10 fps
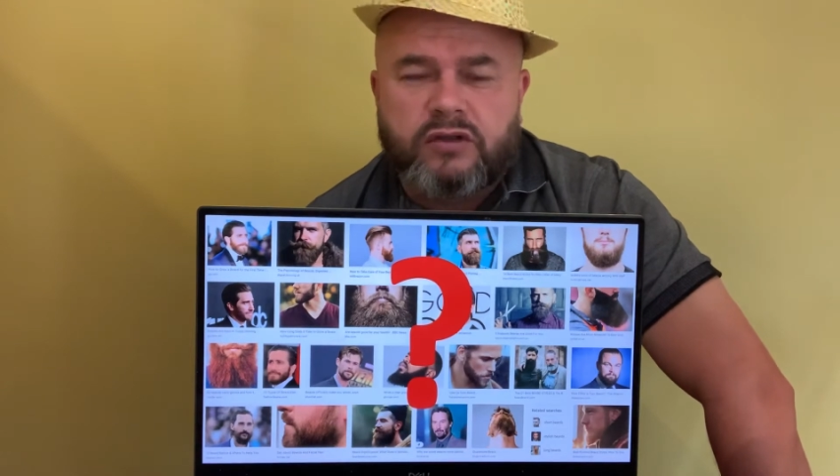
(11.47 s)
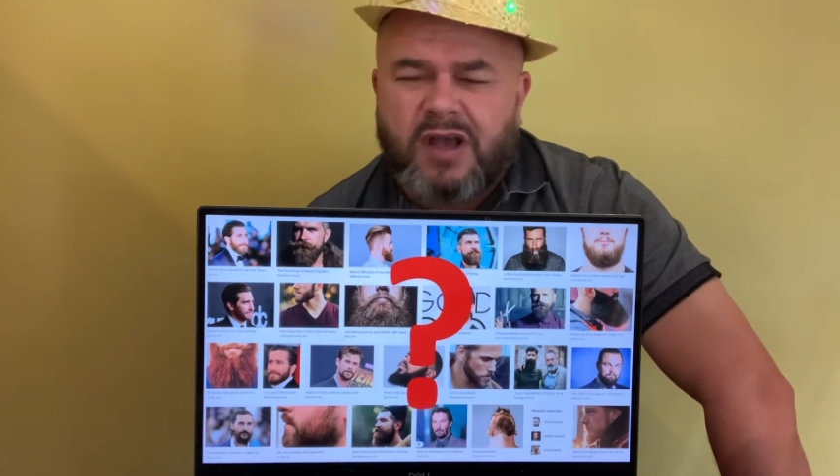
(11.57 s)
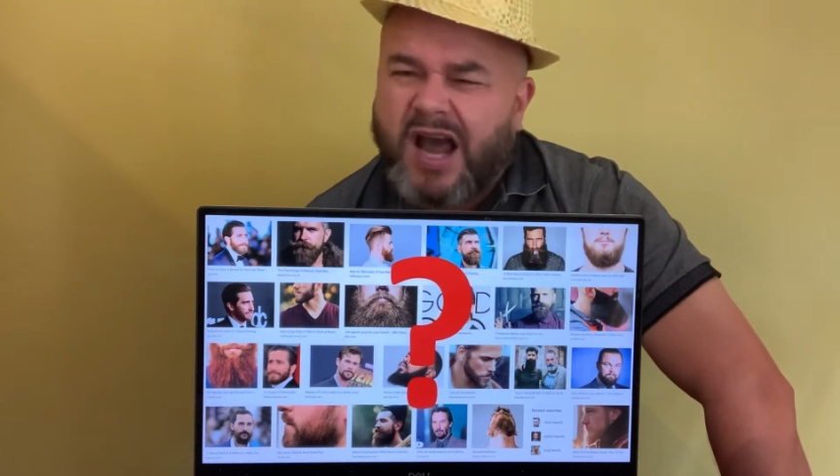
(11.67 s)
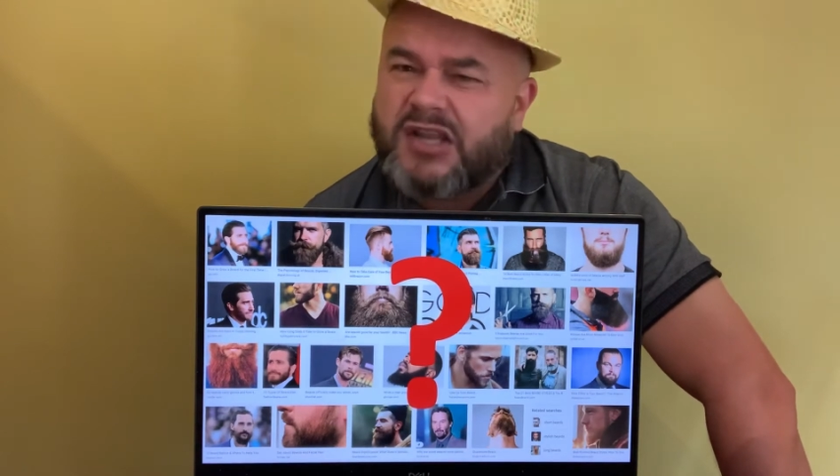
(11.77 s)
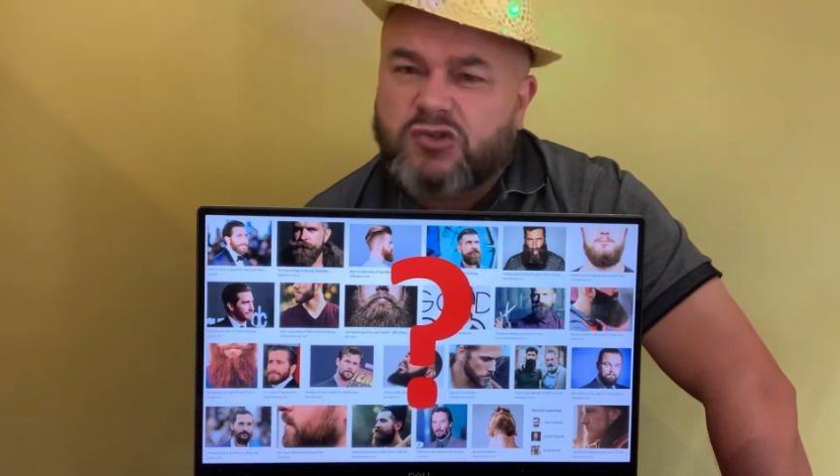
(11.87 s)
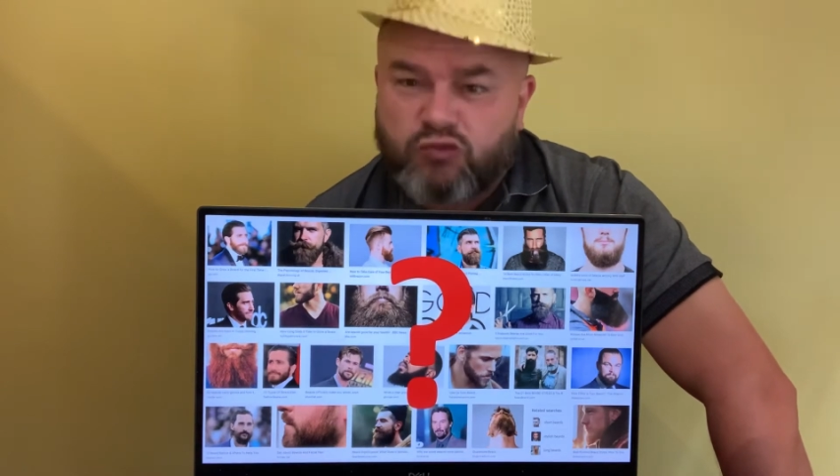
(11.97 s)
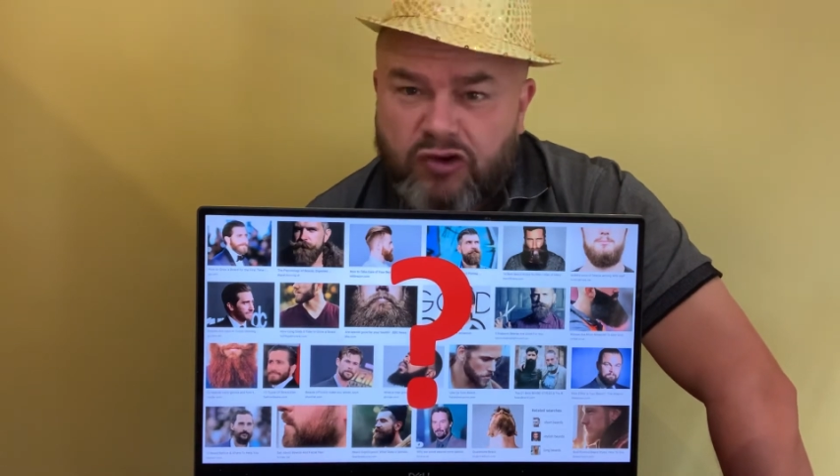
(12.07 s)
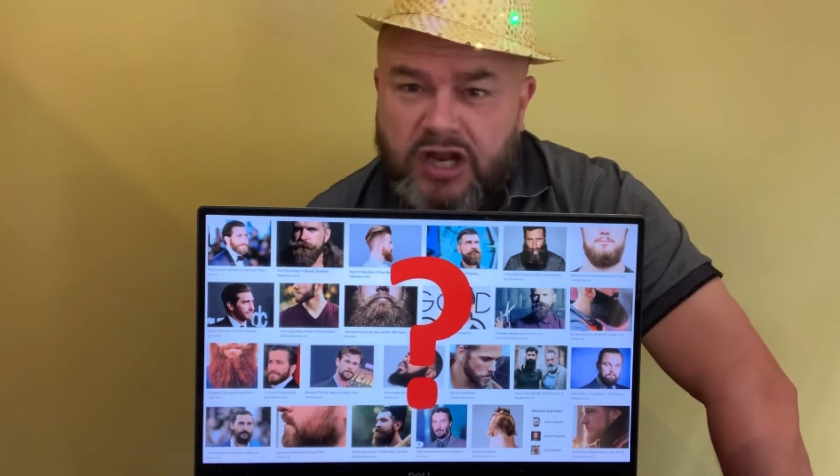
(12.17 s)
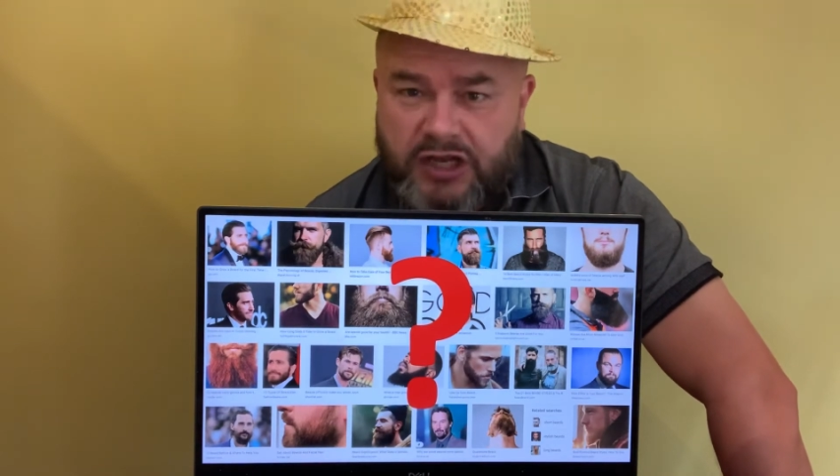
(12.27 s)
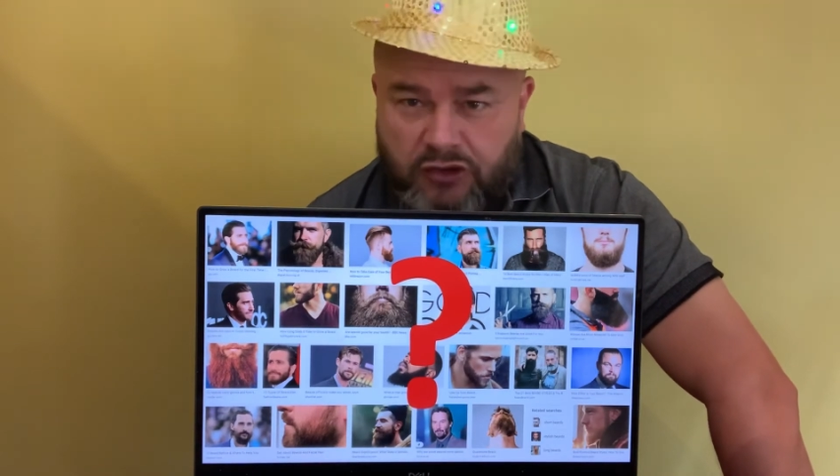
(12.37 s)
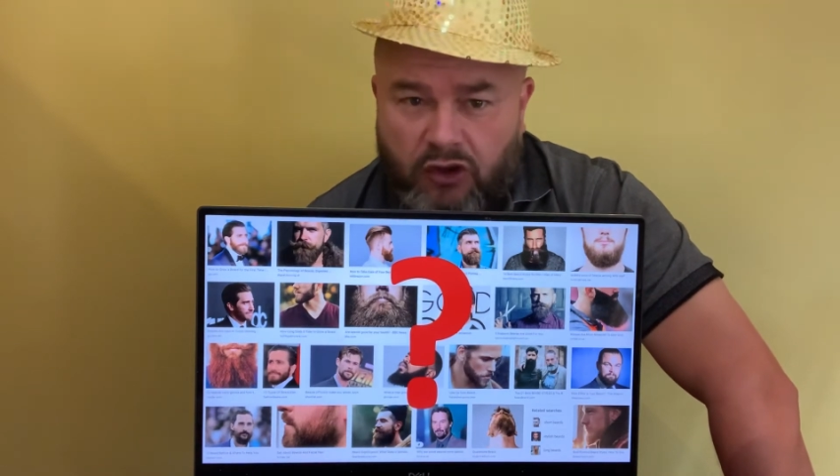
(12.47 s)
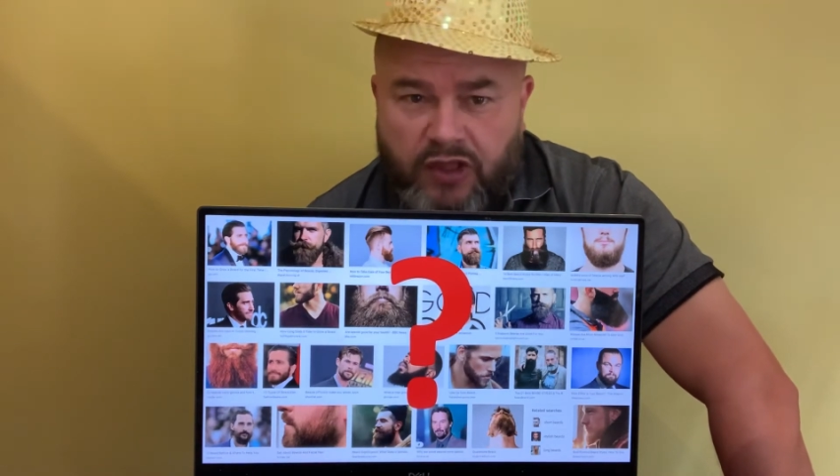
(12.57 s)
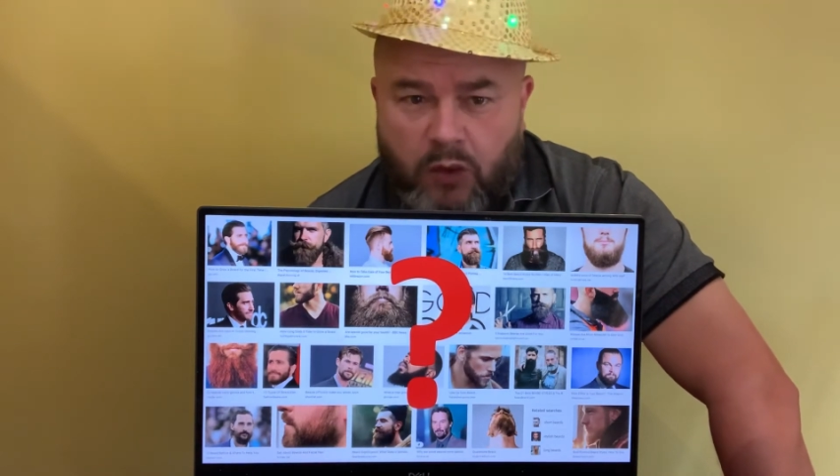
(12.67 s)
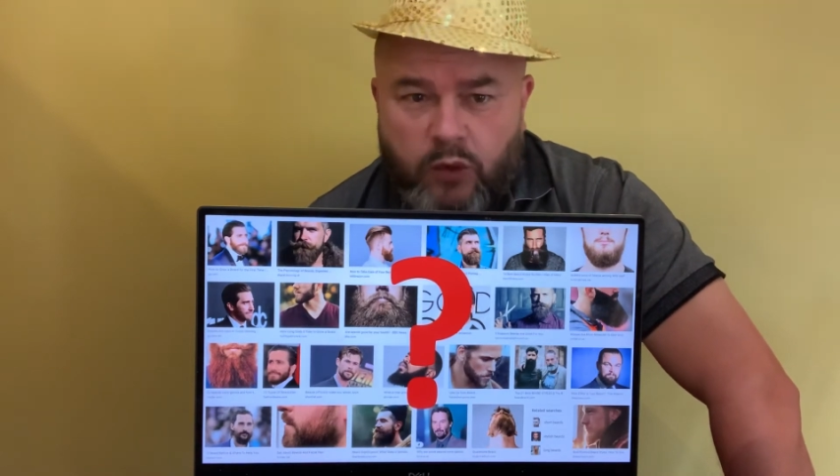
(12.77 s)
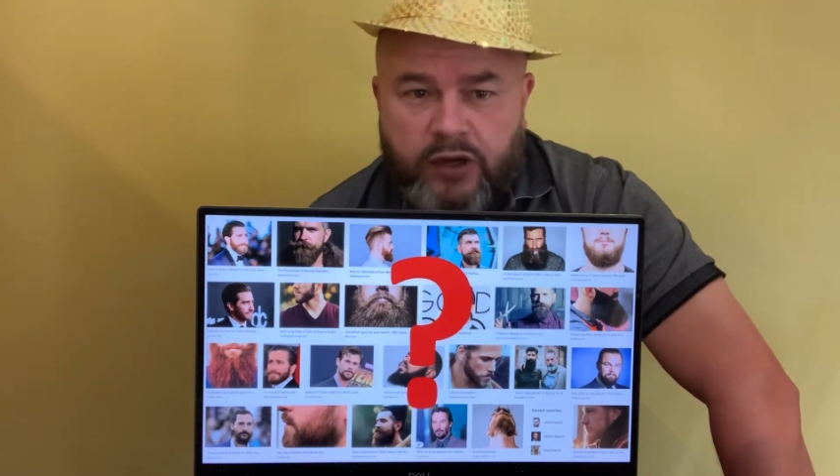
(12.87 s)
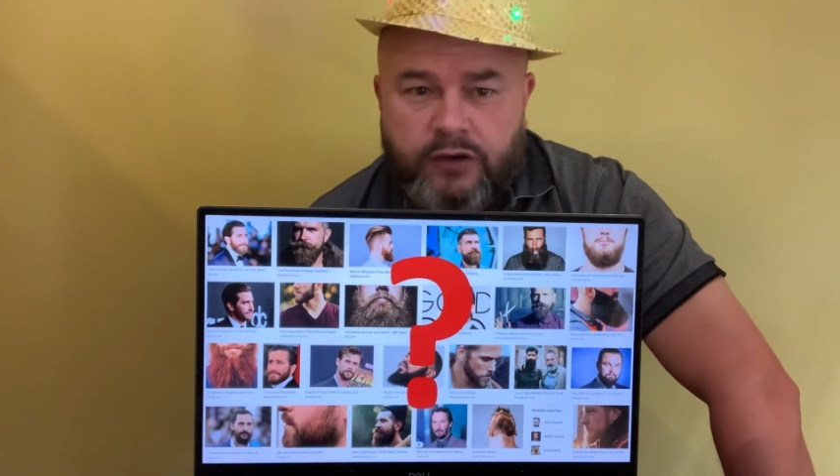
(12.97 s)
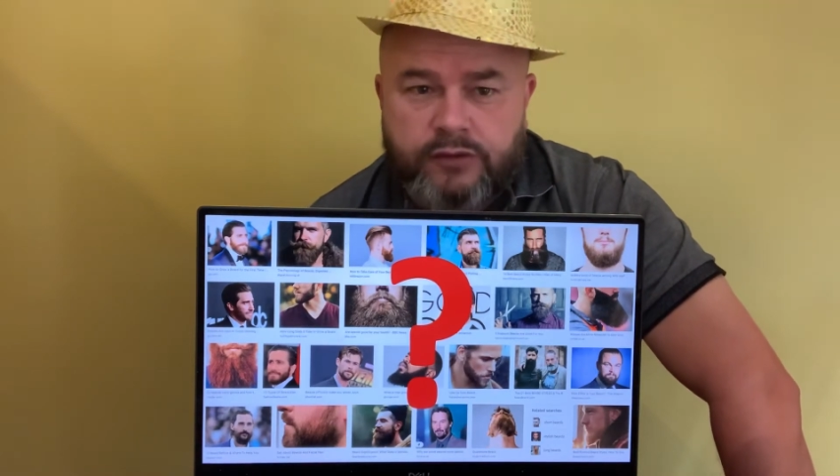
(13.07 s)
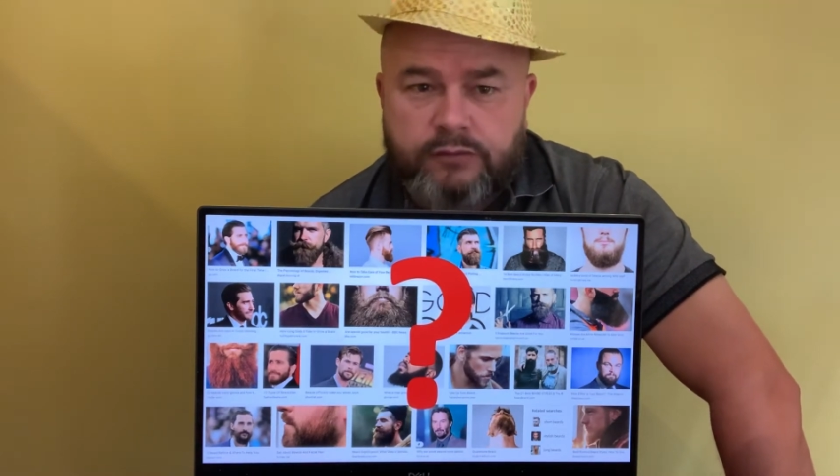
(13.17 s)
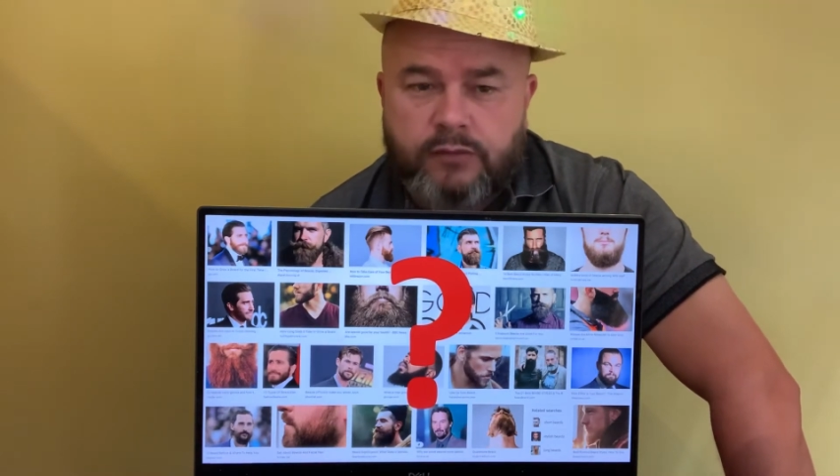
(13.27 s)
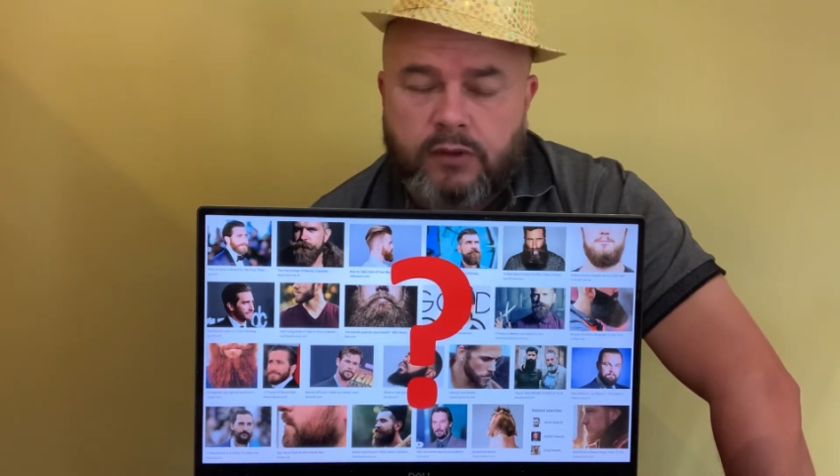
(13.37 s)
and it's really not that weird.
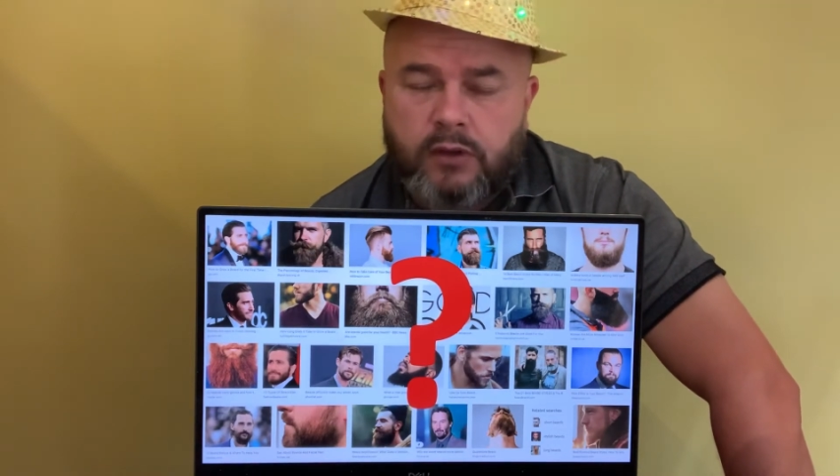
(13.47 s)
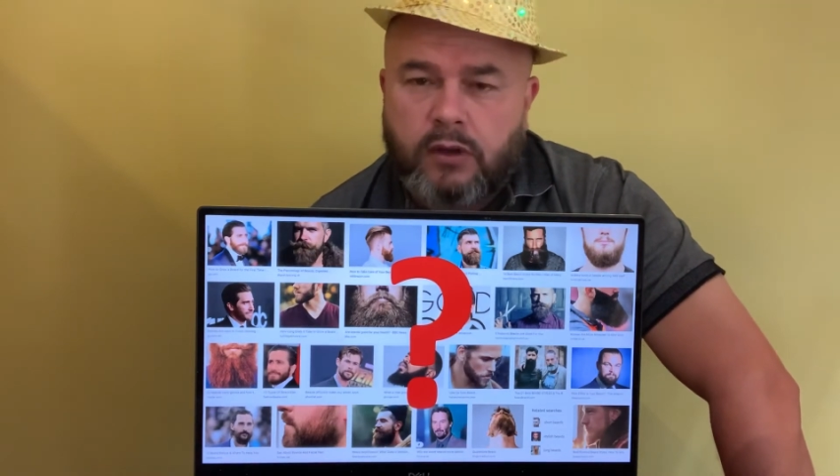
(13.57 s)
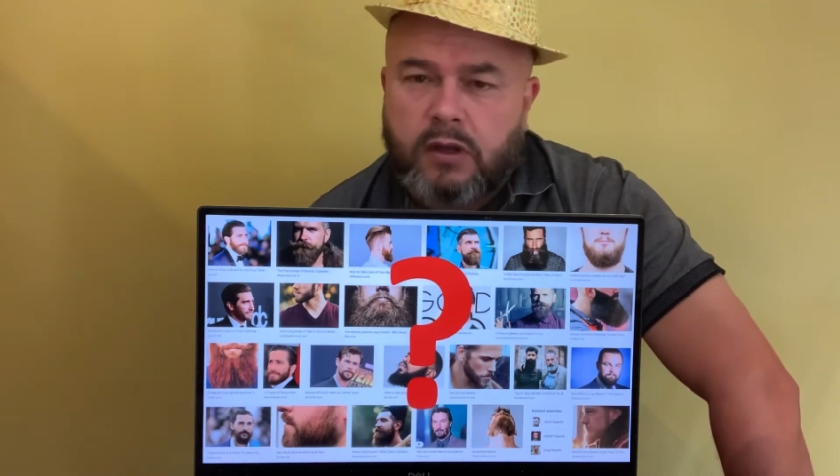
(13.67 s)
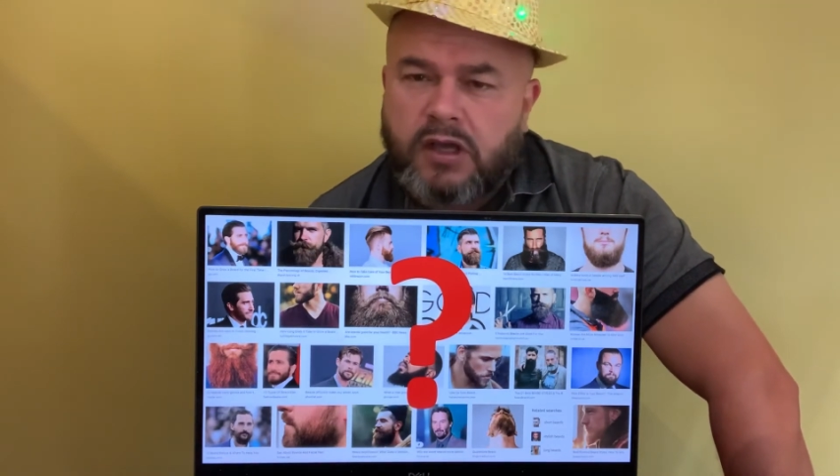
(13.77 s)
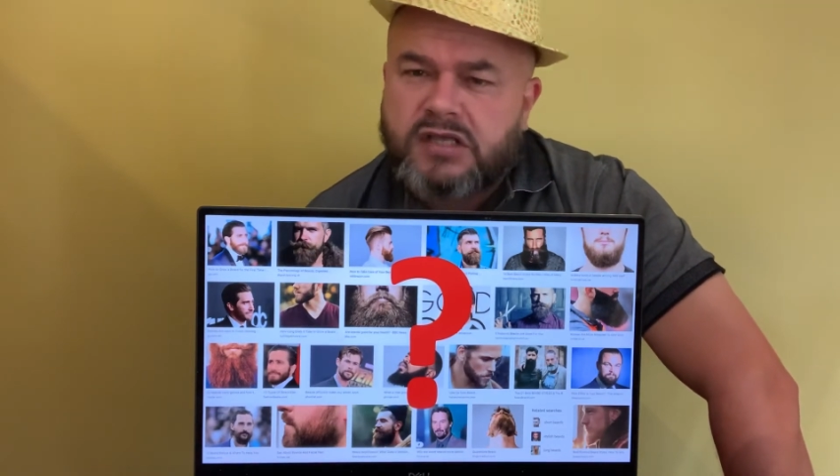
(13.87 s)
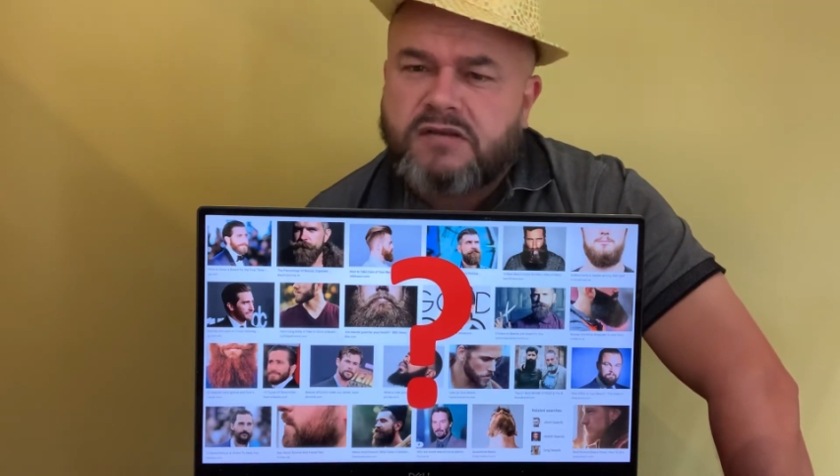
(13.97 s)
It's a